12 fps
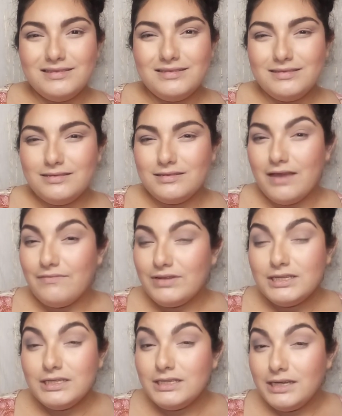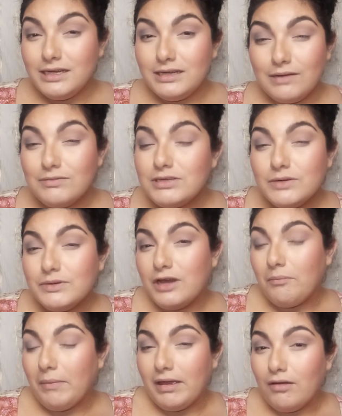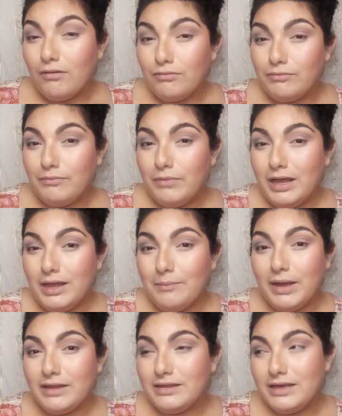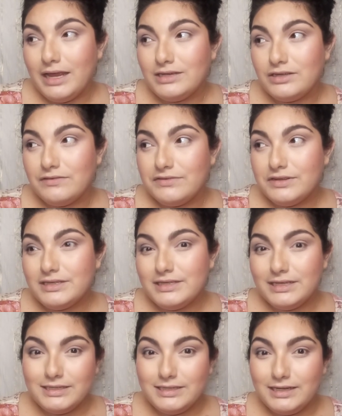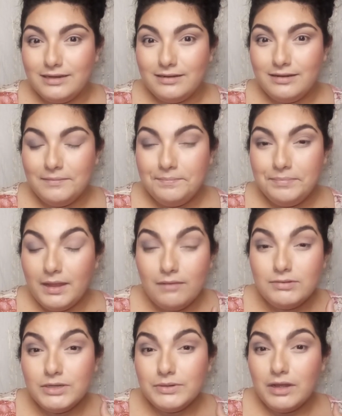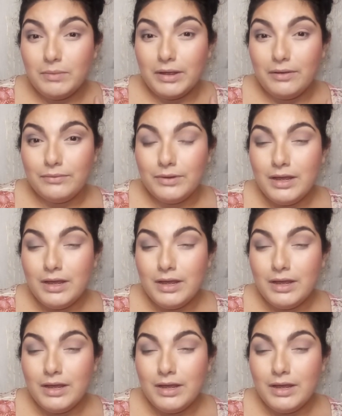17, I was already on my own by the age of 16. I was already on my own.